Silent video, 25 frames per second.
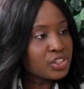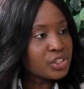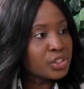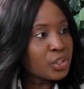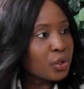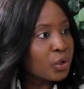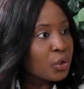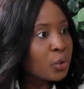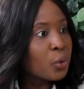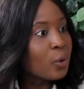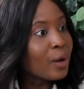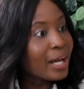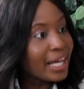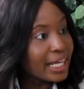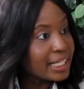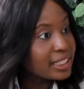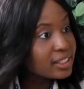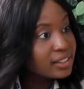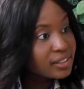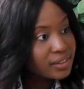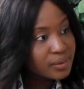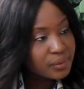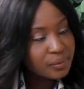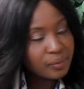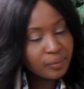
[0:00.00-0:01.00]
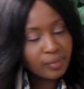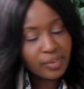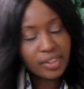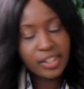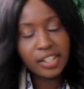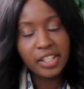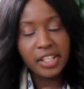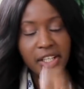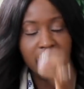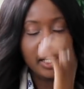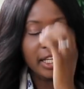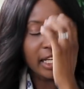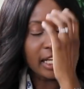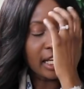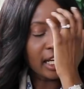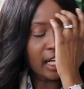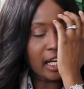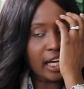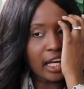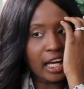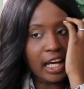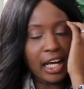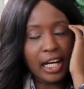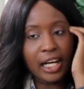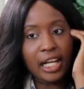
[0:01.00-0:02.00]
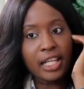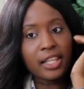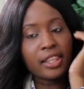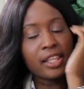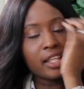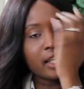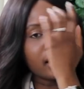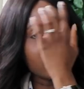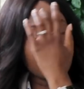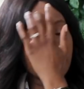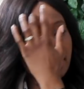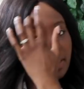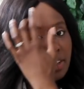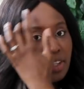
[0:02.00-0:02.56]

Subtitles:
you not quit? And I think,